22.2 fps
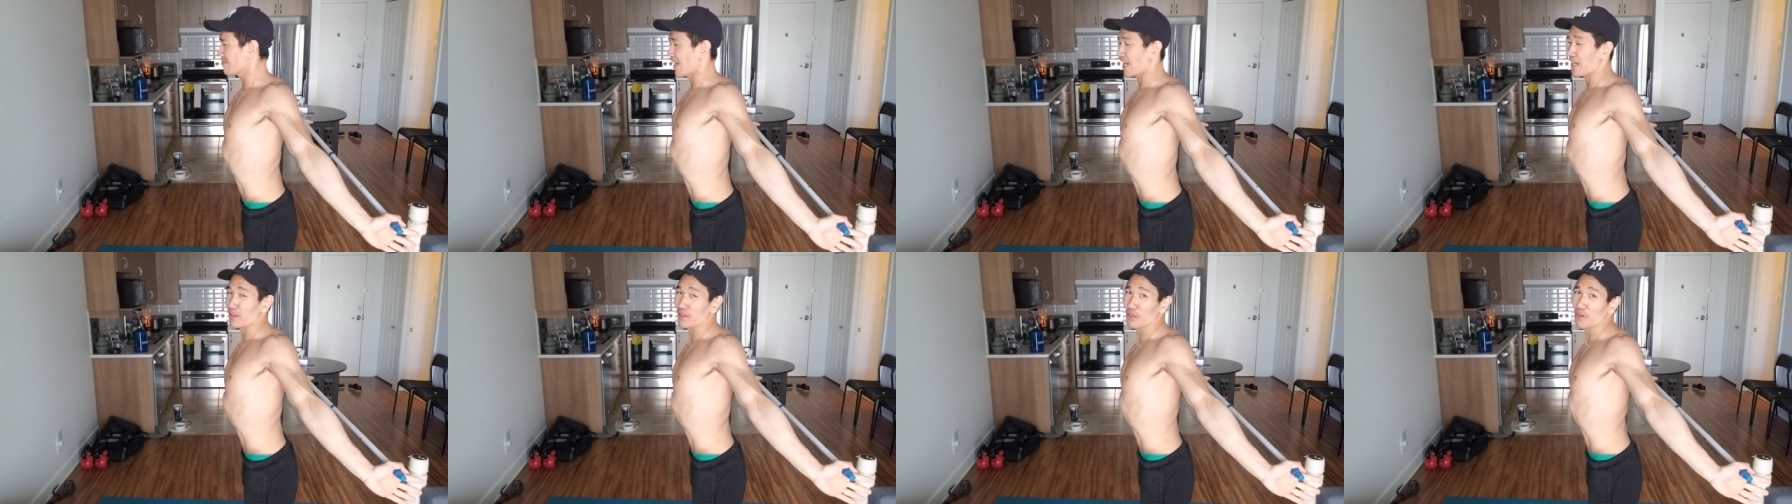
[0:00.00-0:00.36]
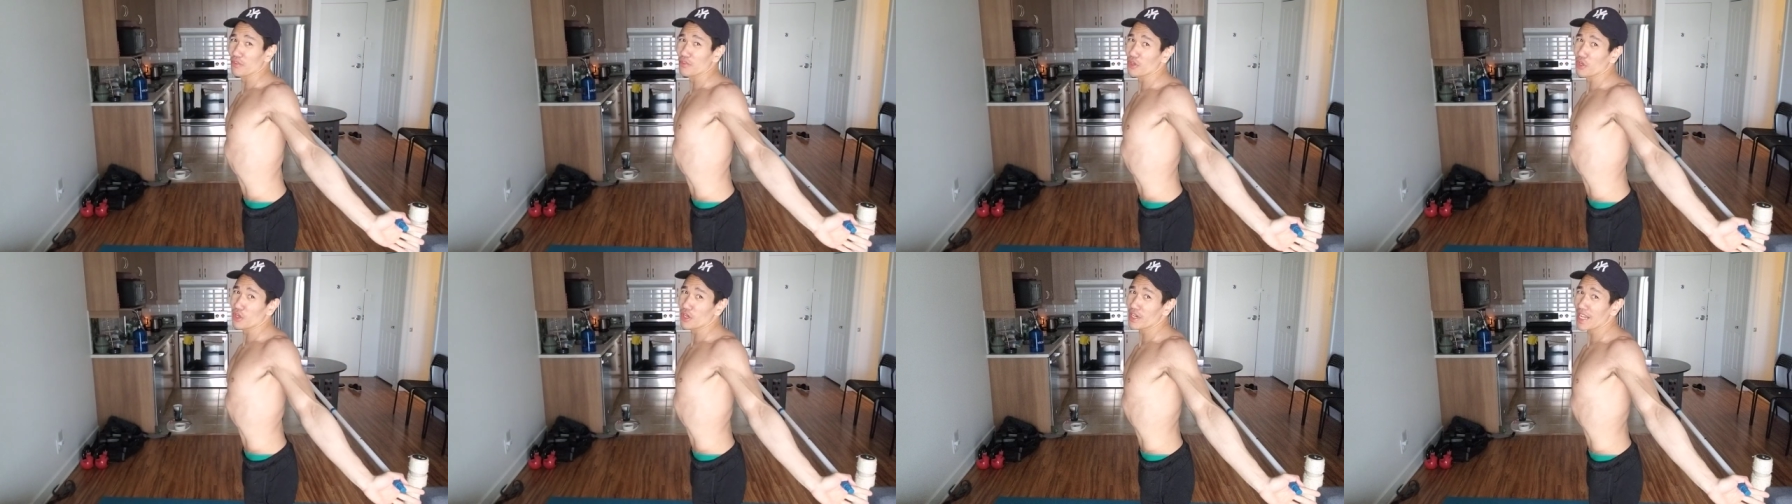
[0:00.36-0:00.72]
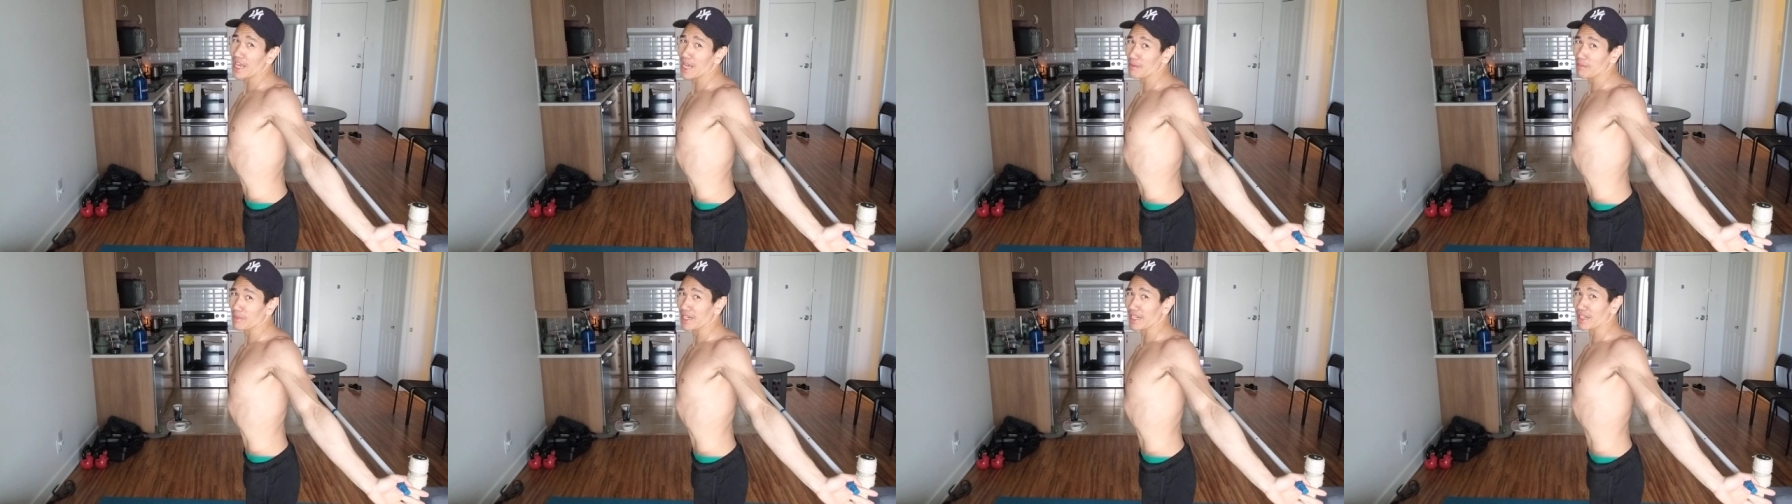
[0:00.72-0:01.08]
I don't know if you heard
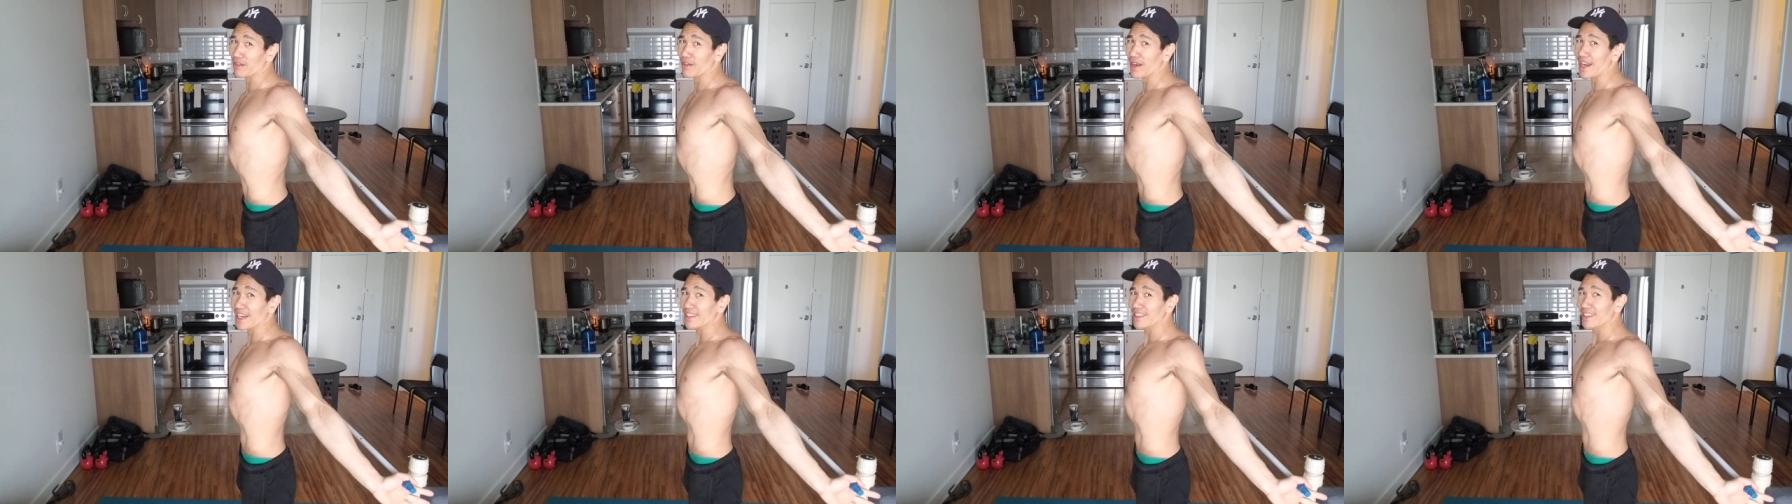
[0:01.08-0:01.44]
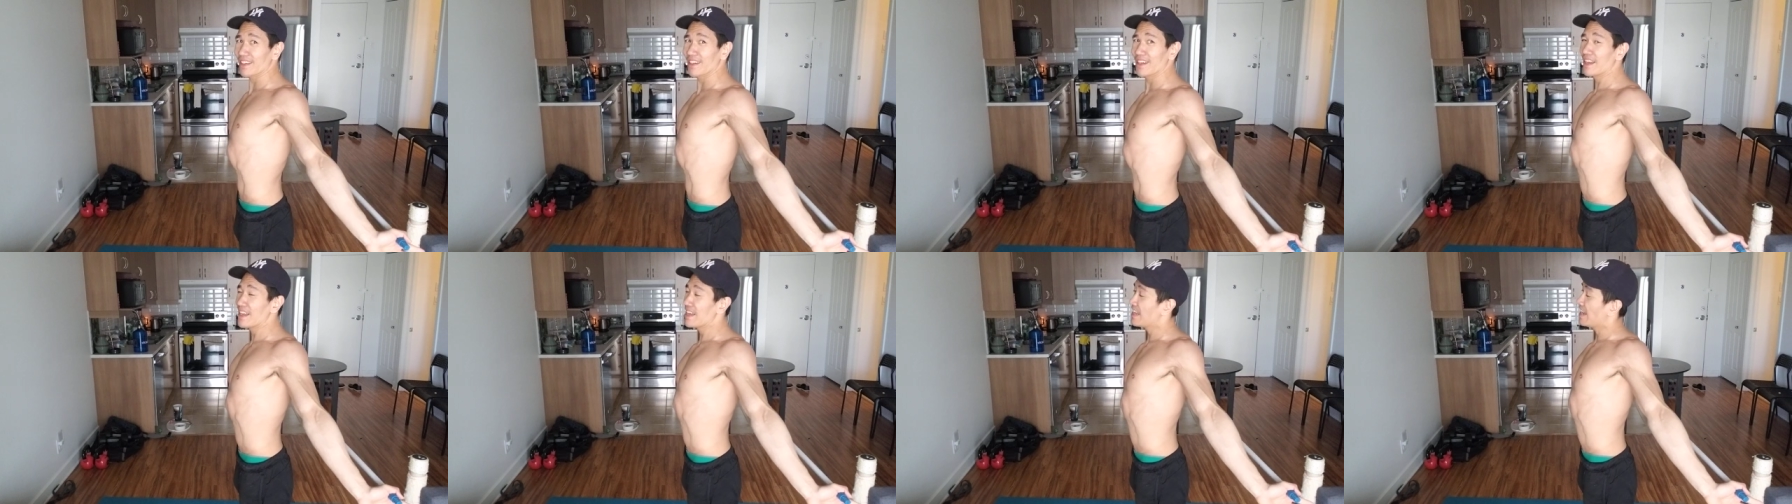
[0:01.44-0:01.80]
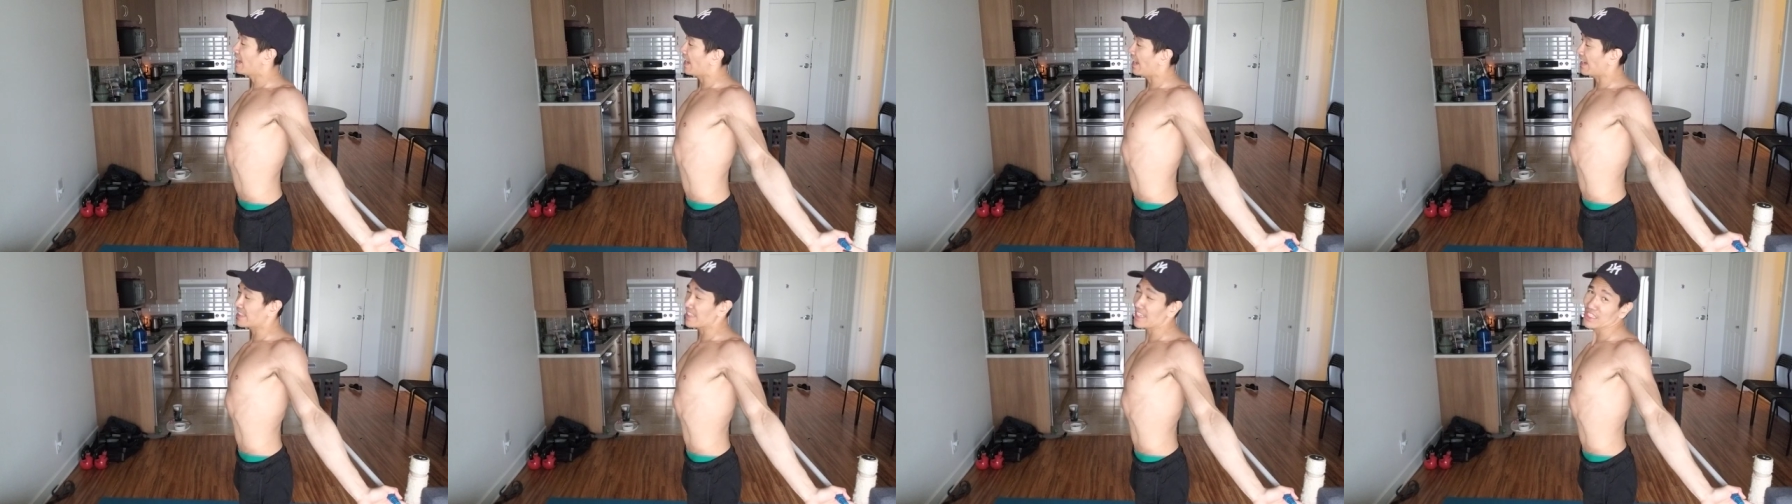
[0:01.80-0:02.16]
that, but it cracked.
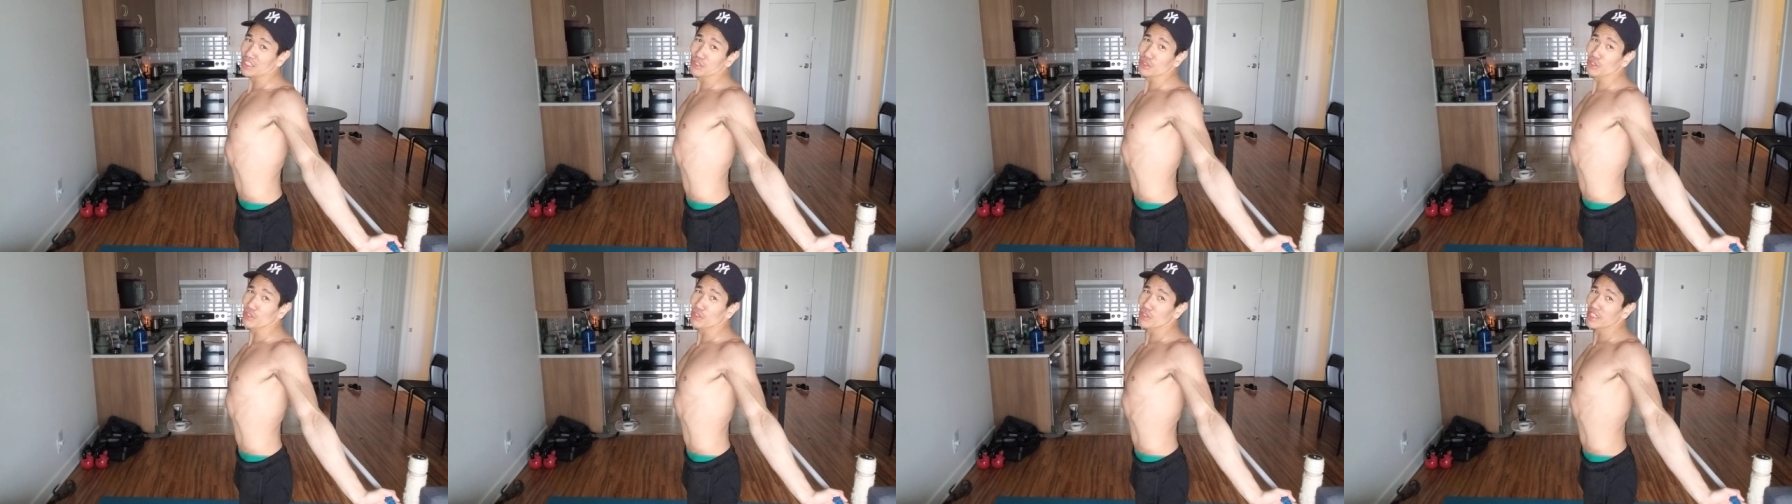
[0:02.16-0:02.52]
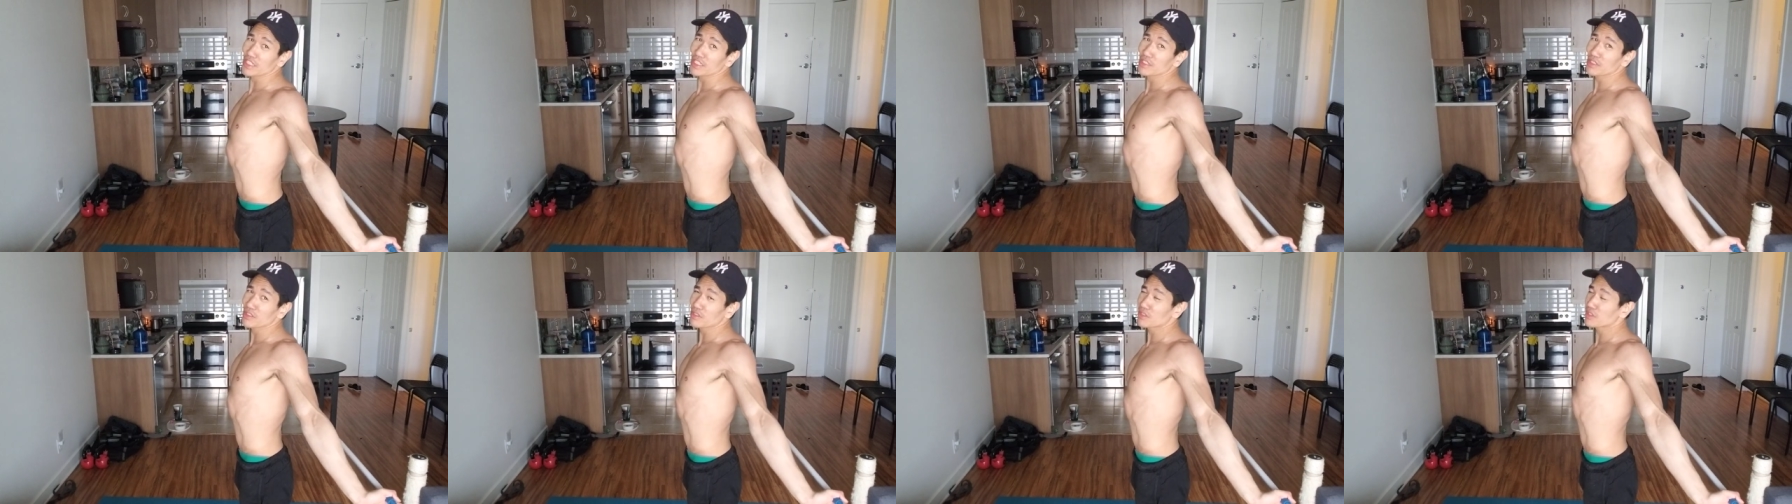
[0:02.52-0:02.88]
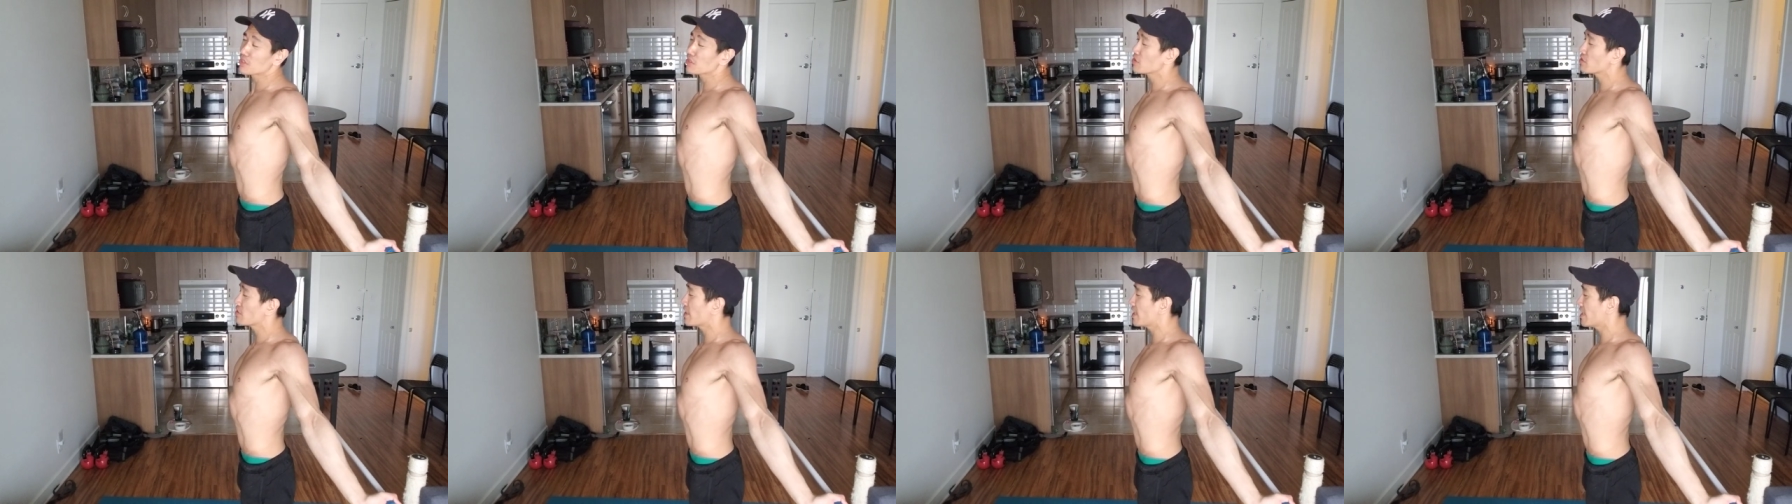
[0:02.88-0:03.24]
I got shoulder issues
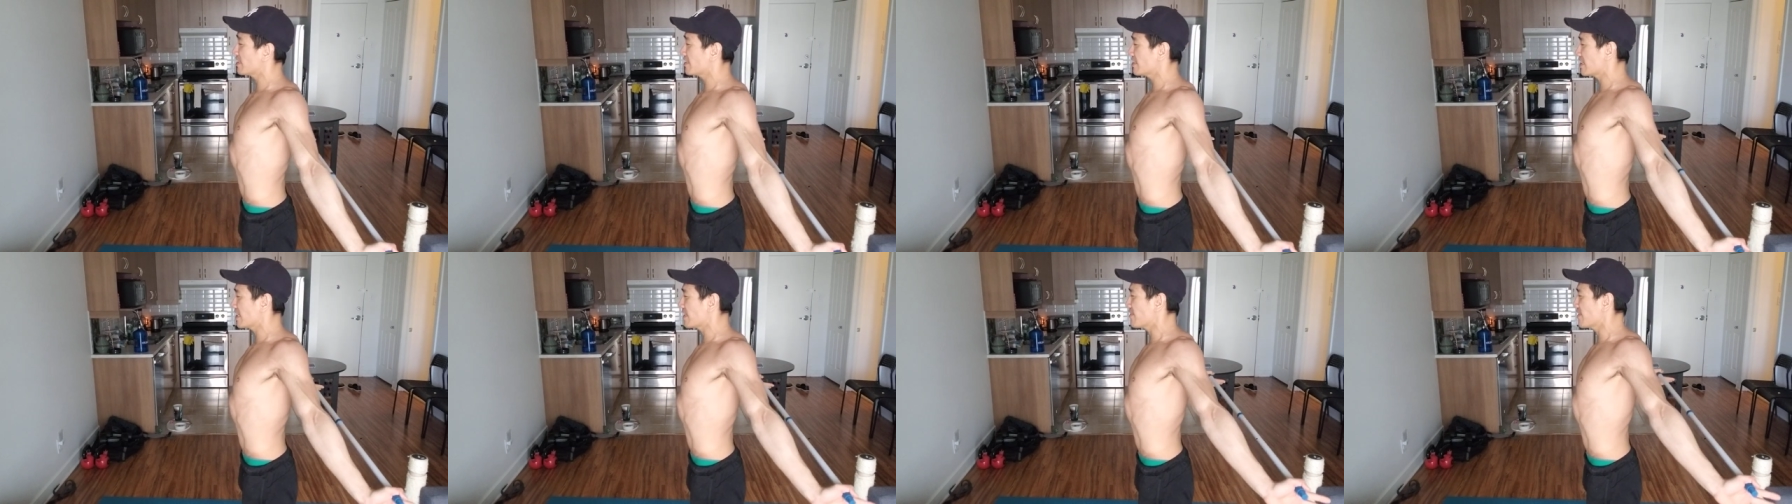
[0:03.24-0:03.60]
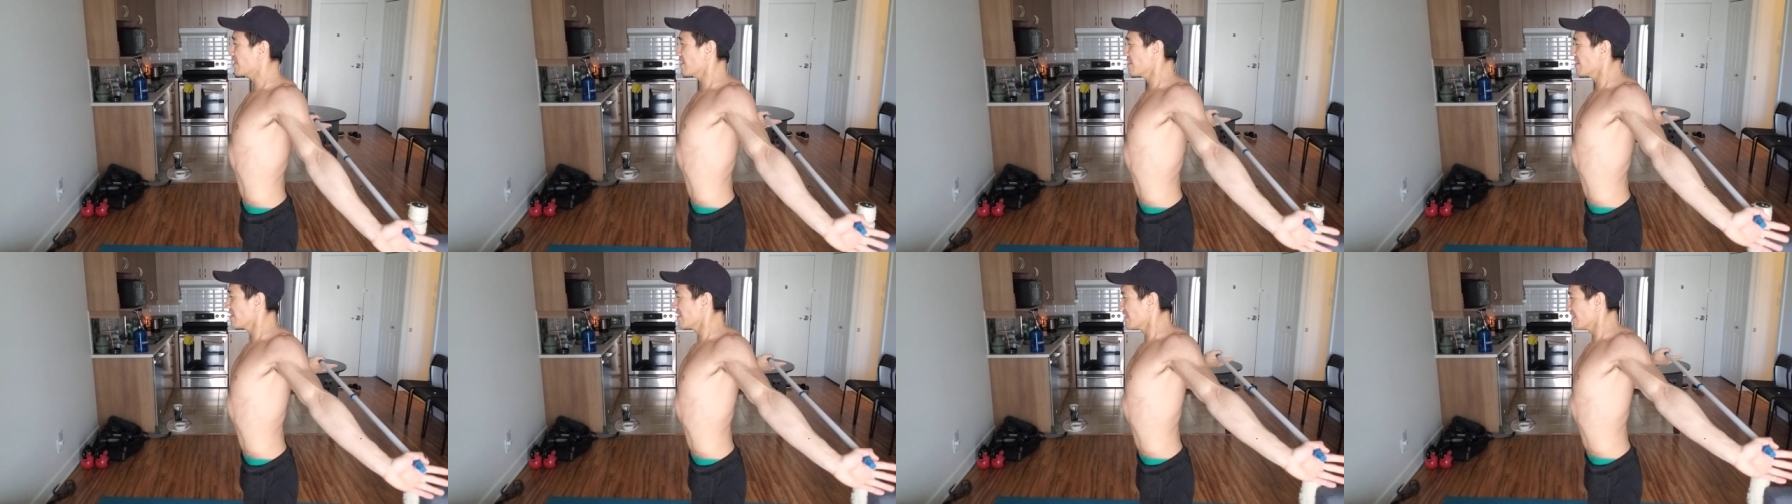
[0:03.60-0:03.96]
too, uh, Stephen.